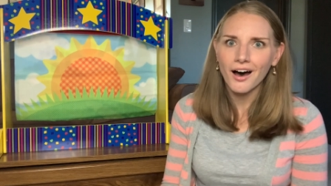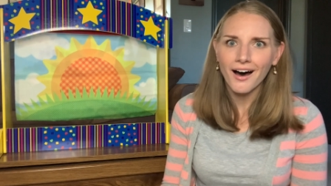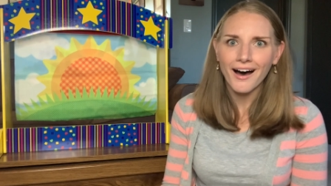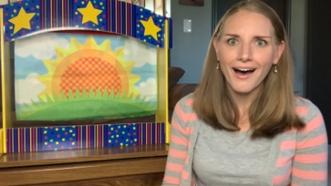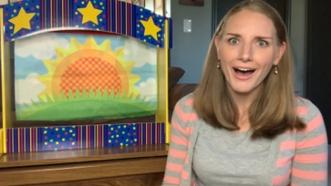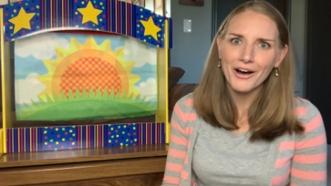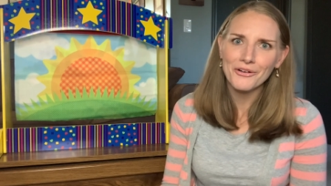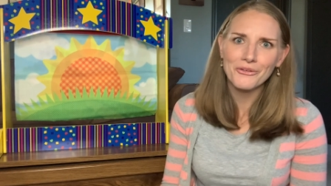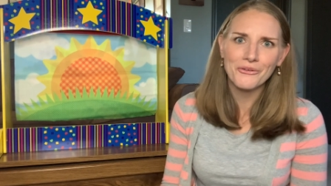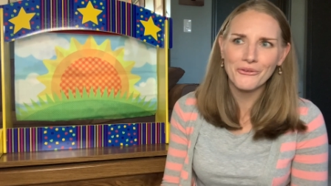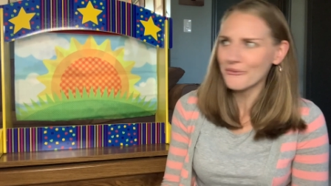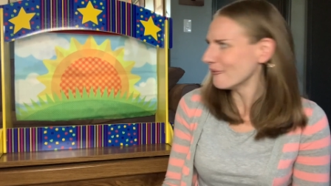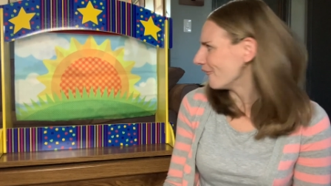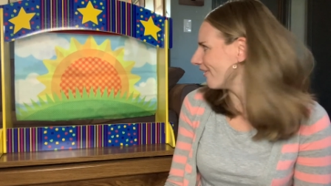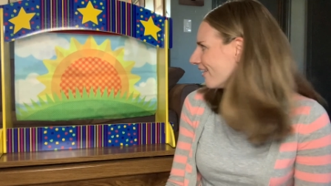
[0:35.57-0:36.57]
How
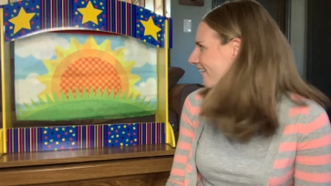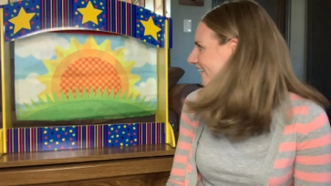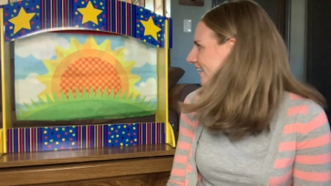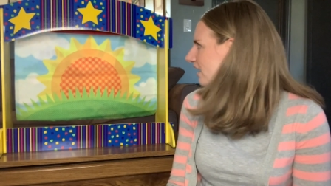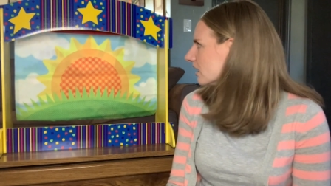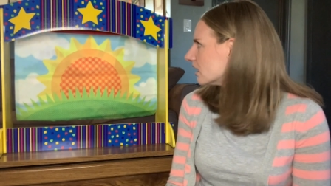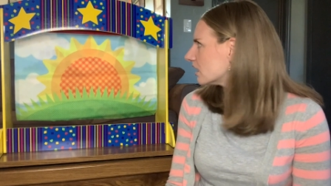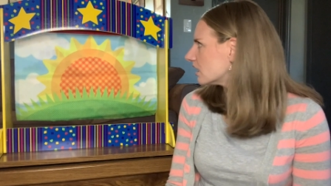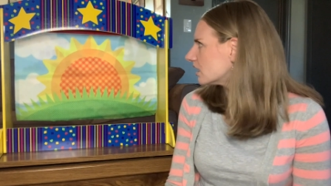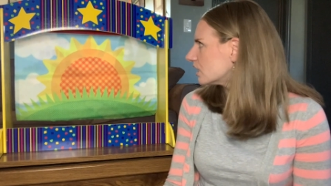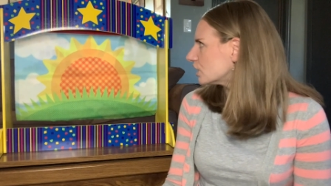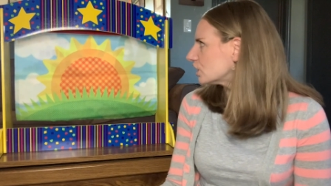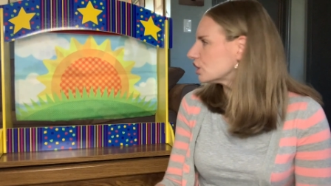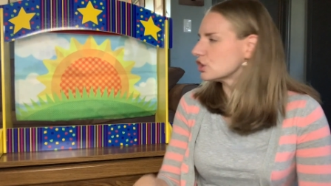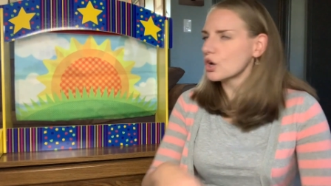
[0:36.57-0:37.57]
cool.
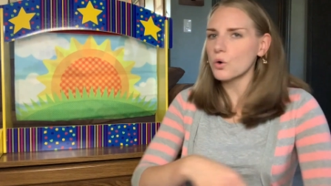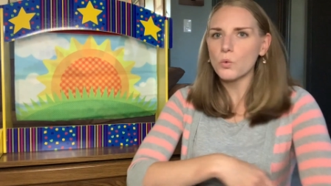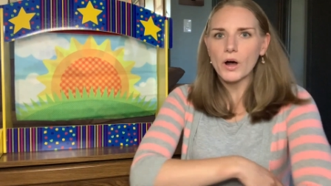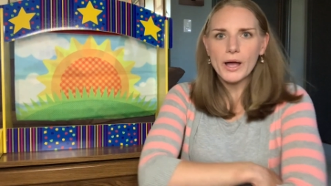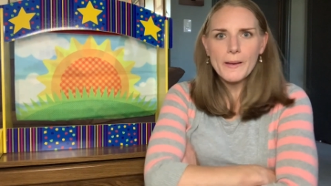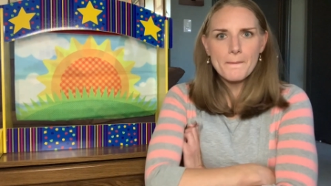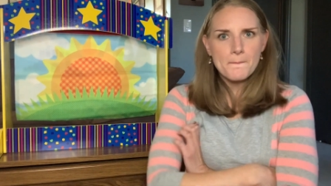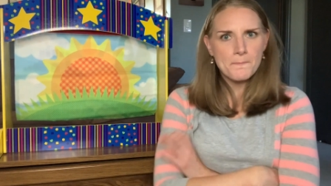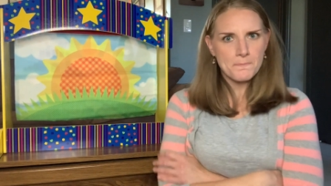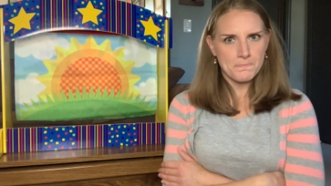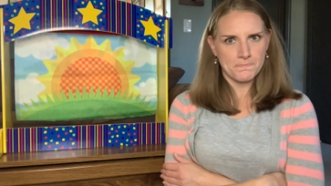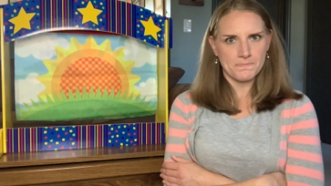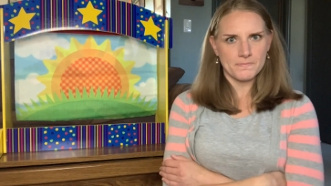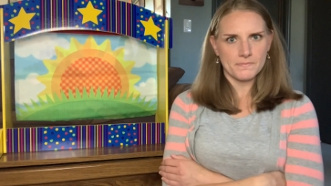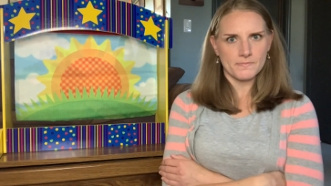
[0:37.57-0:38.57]
You know what?
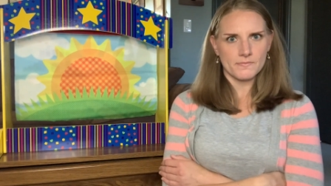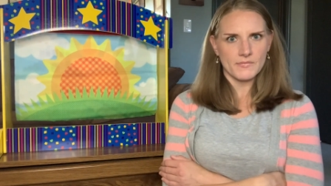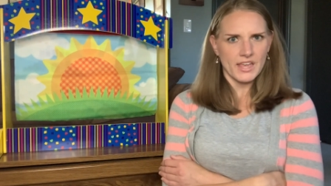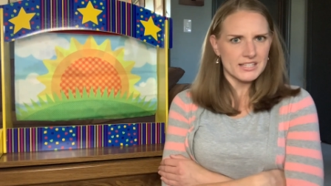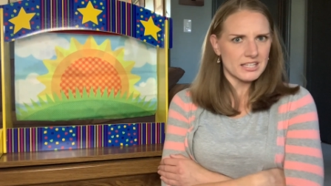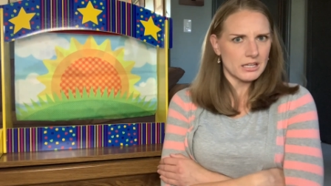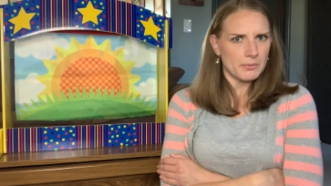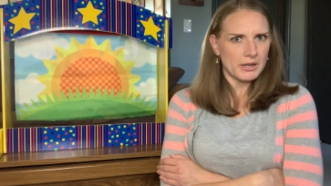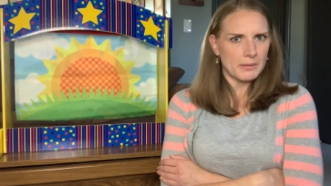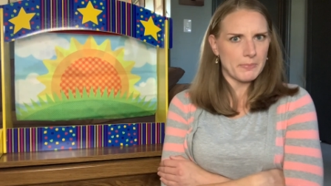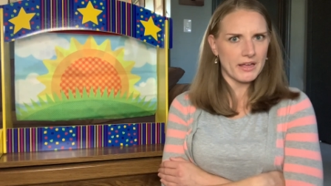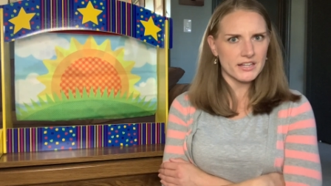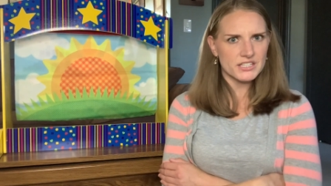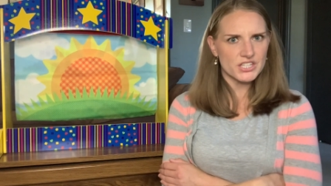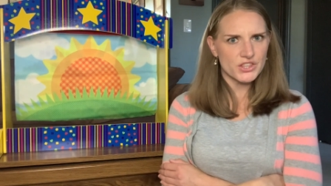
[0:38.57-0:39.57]
Has anybody
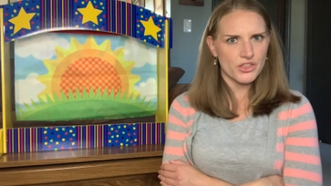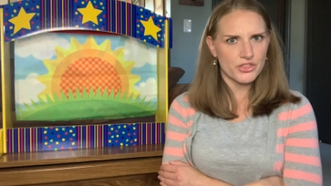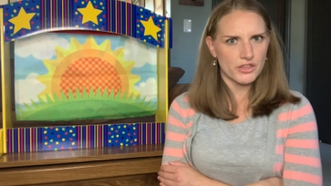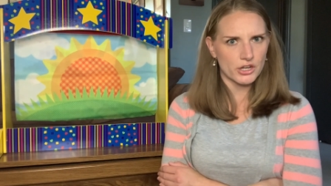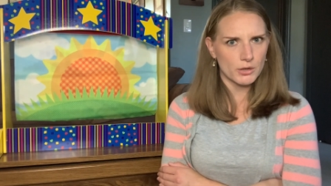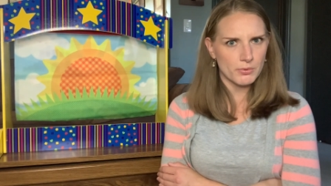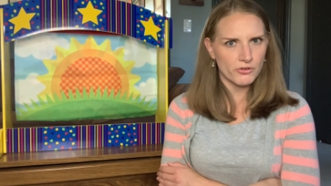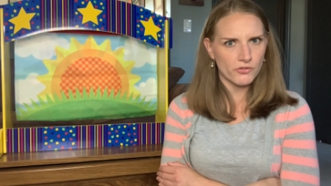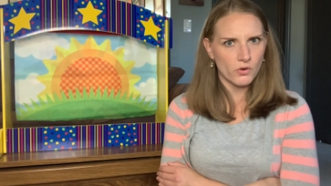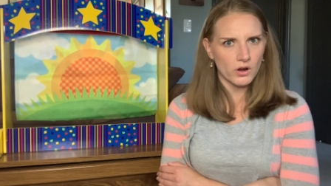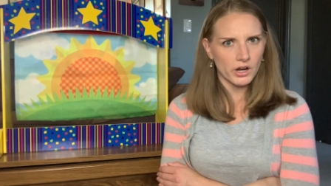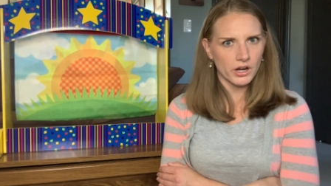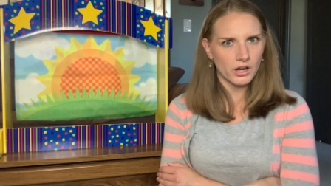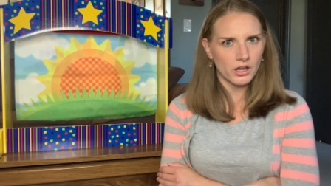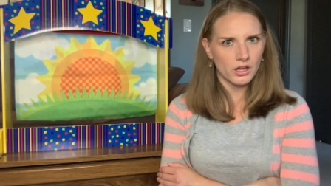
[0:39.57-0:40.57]
been to the theater before?